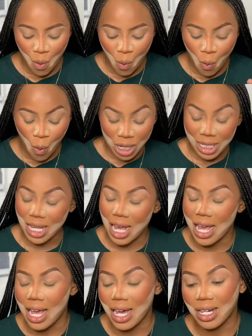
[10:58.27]
what
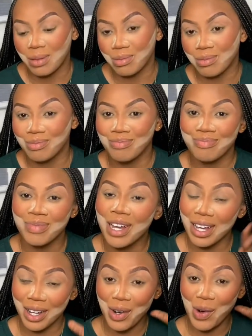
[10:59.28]
I am
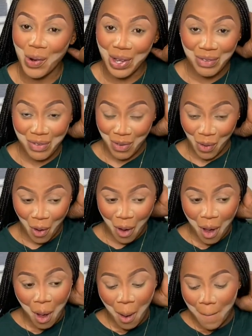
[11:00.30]
going for,
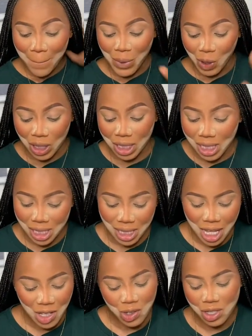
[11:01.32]
but
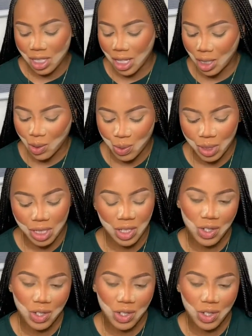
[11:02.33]
let's just start with